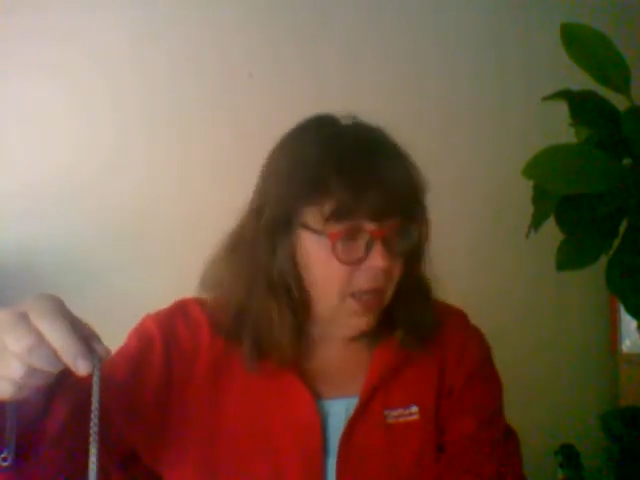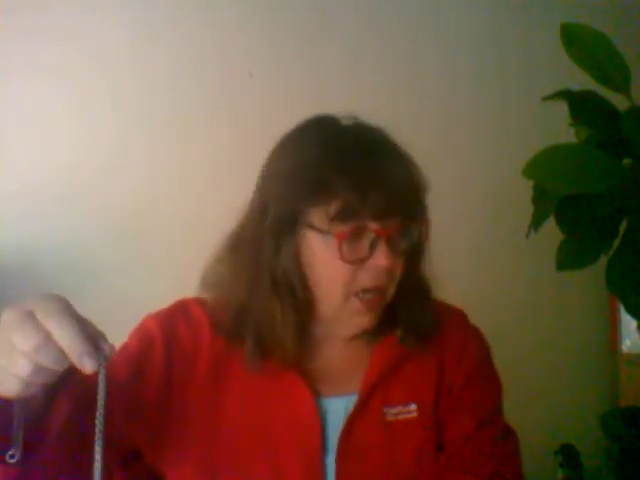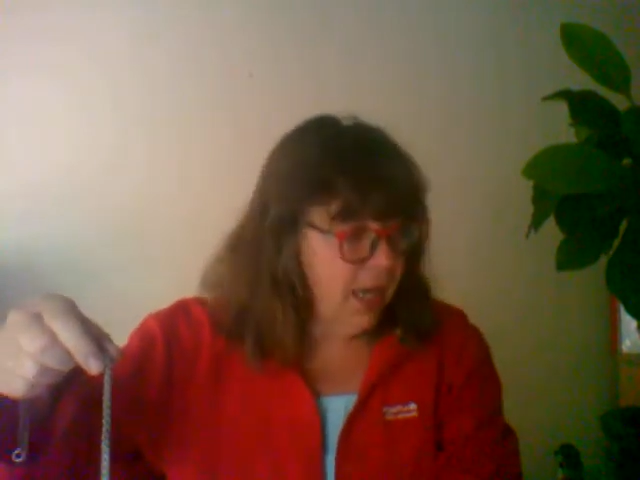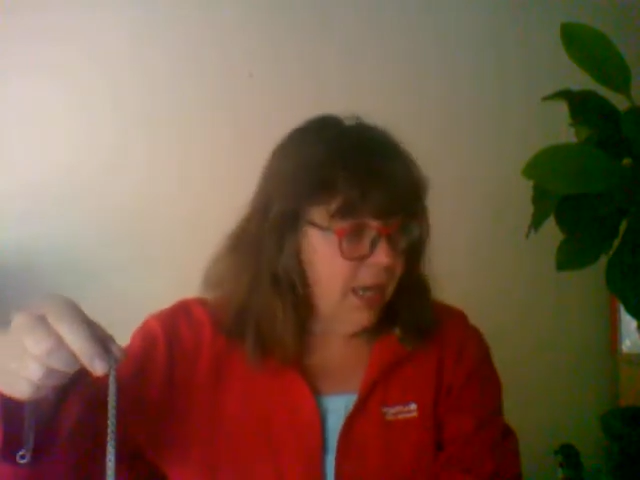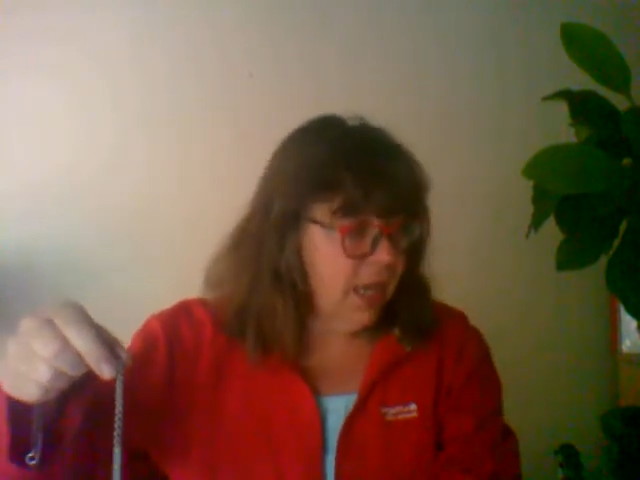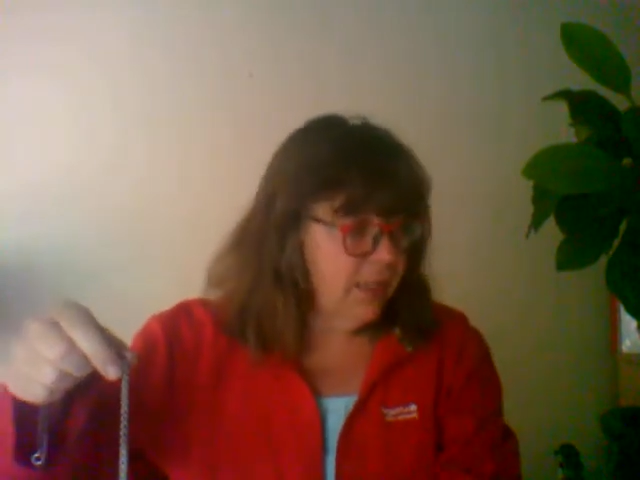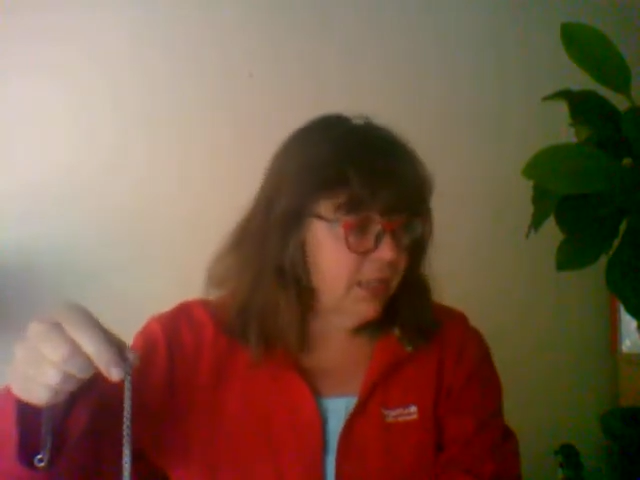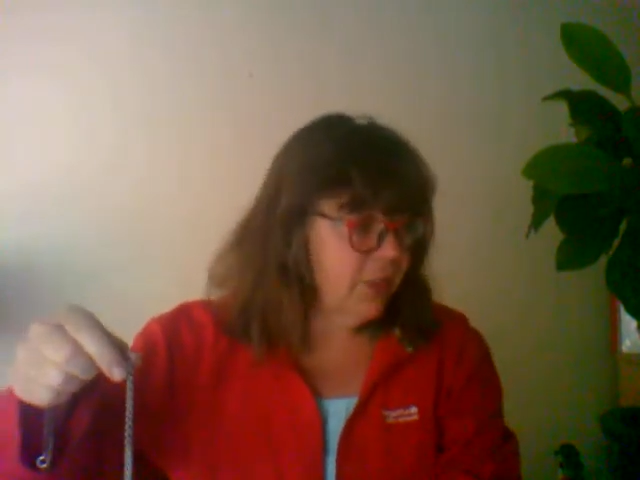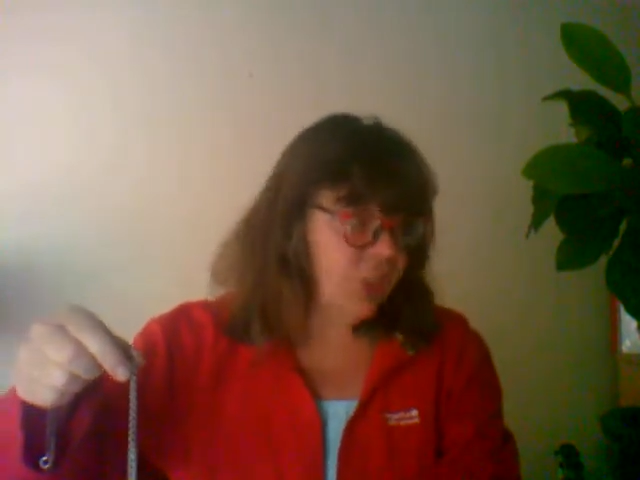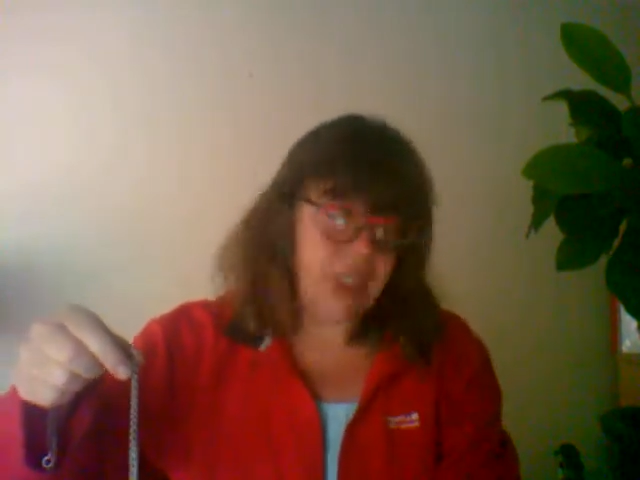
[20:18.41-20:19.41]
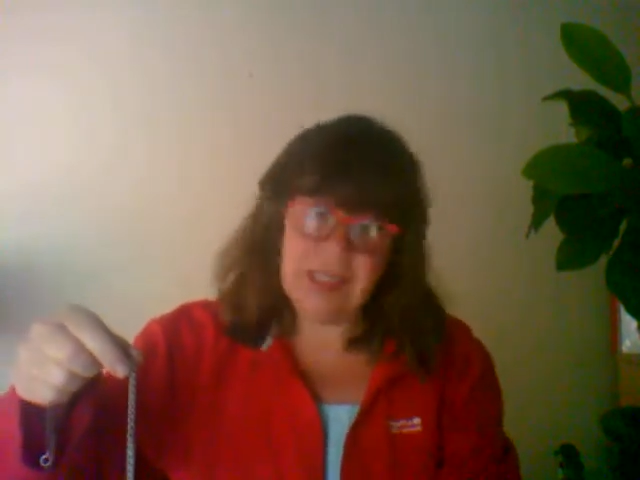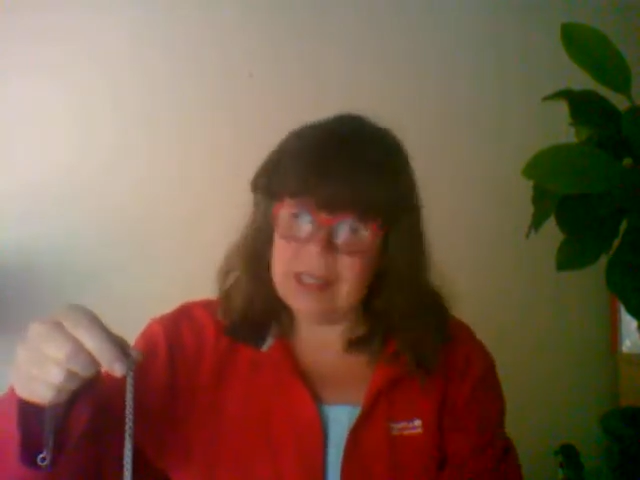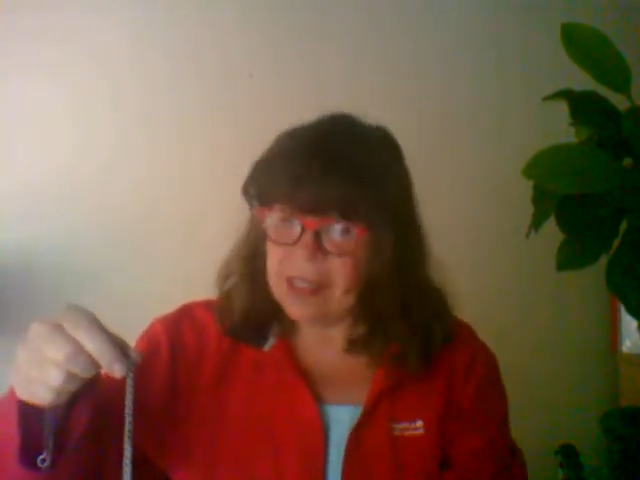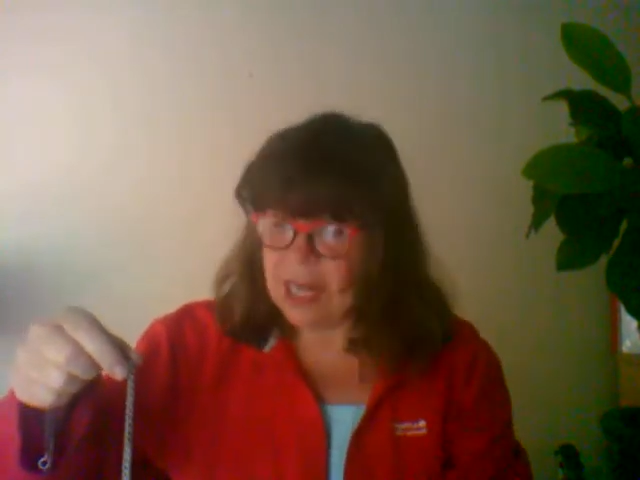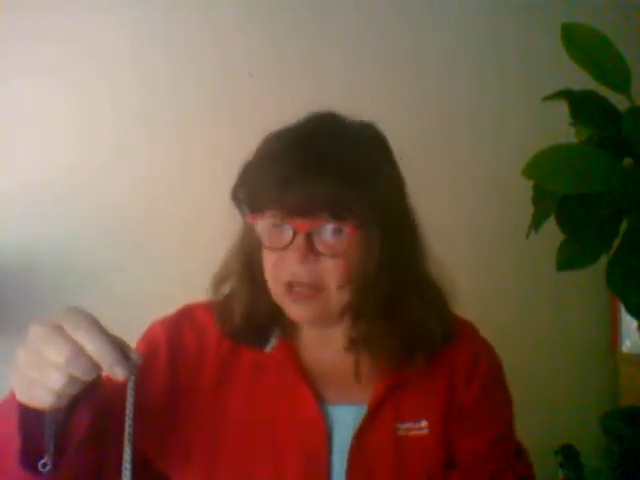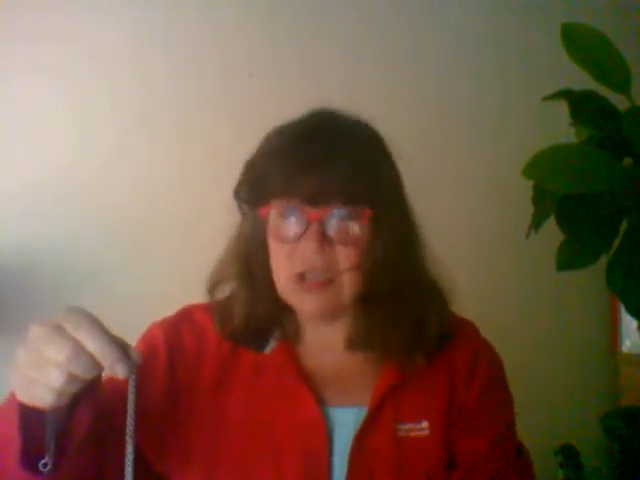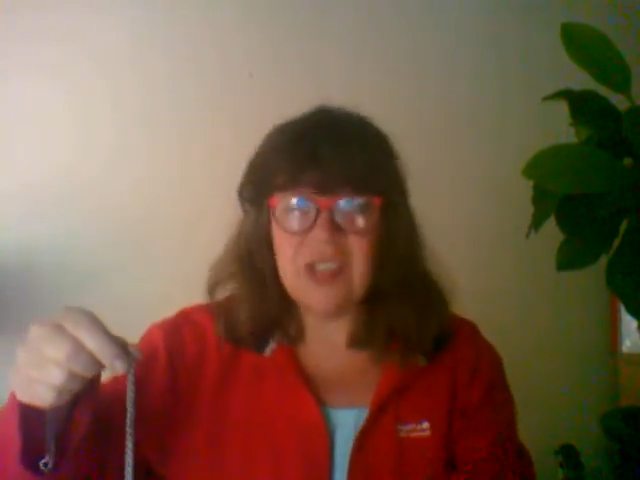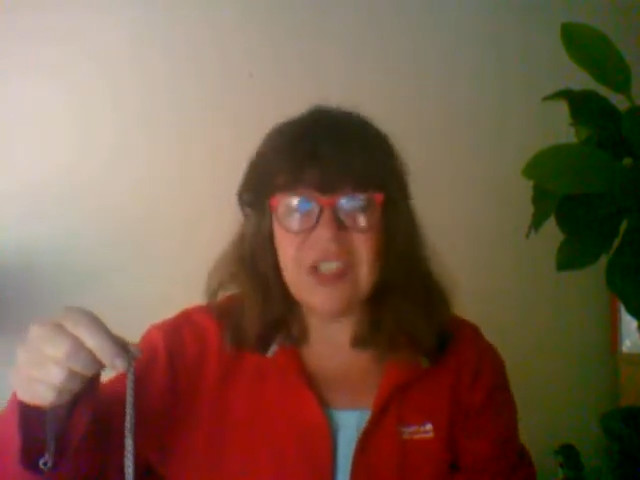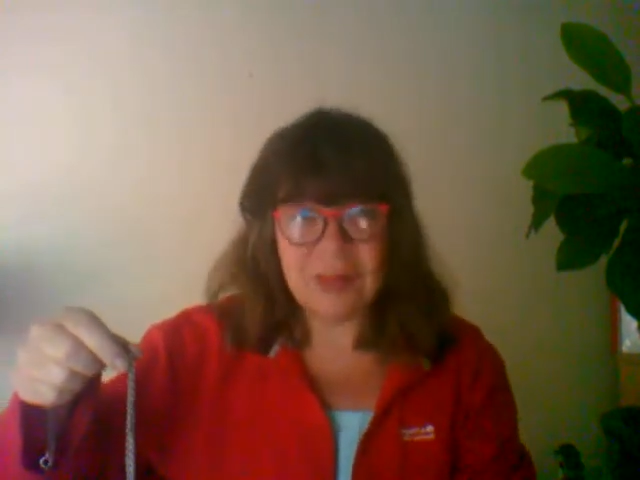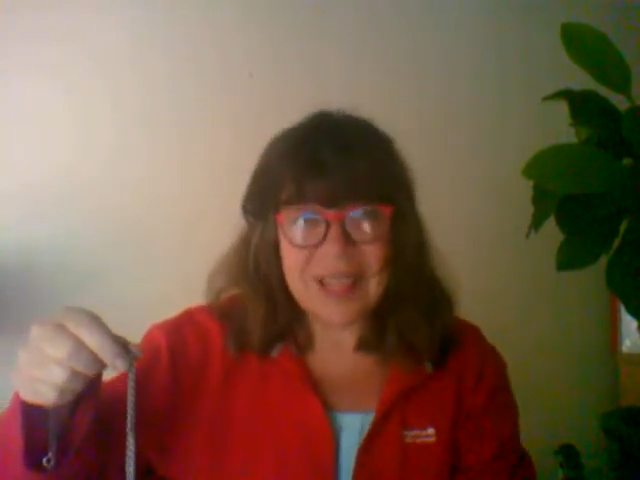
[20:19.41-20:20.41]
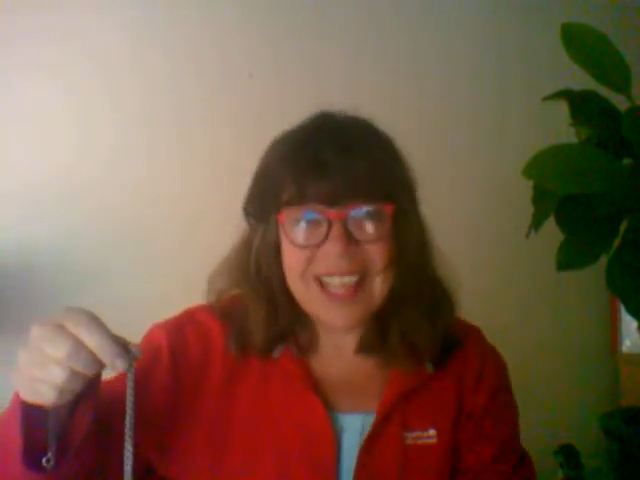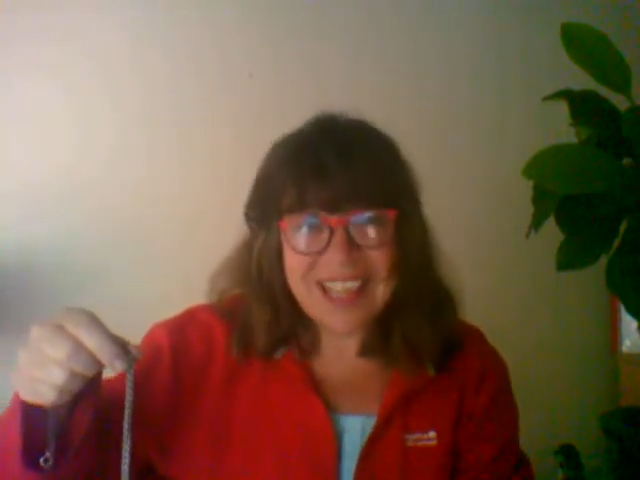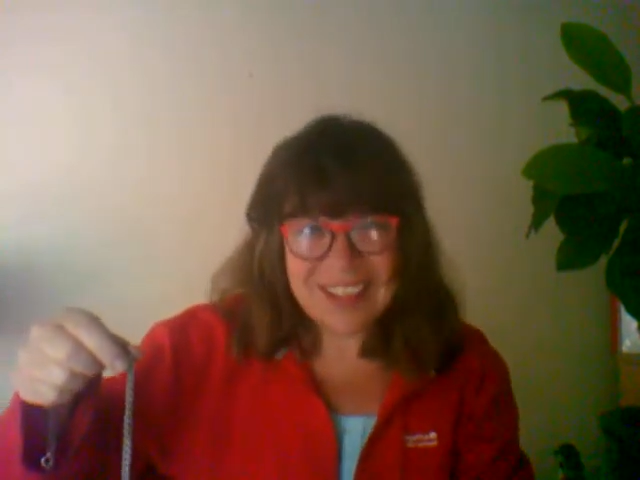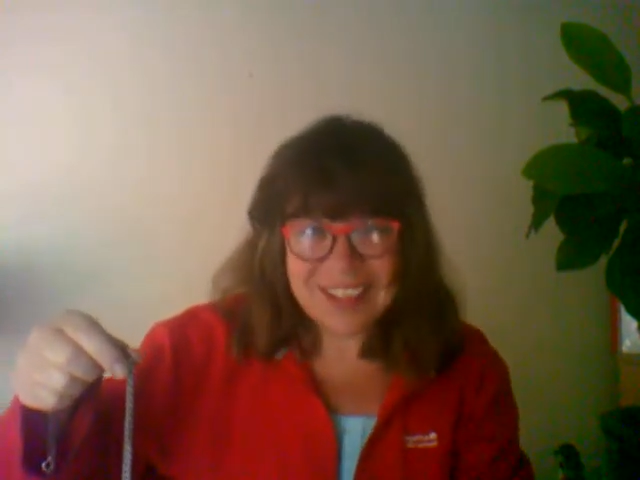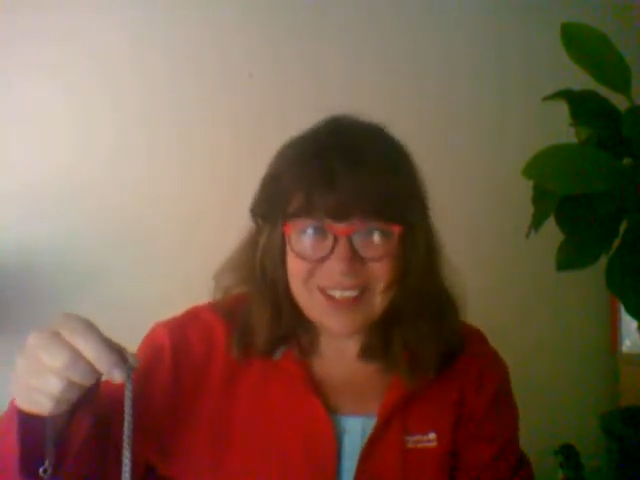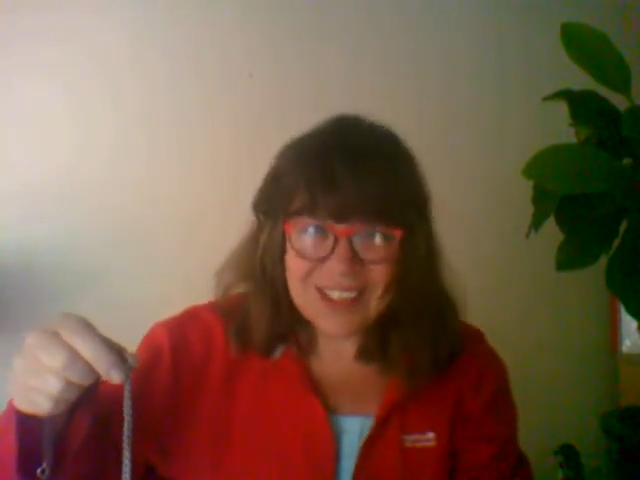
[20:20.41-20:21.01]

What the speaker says: And Jesus, excuse me, thank you so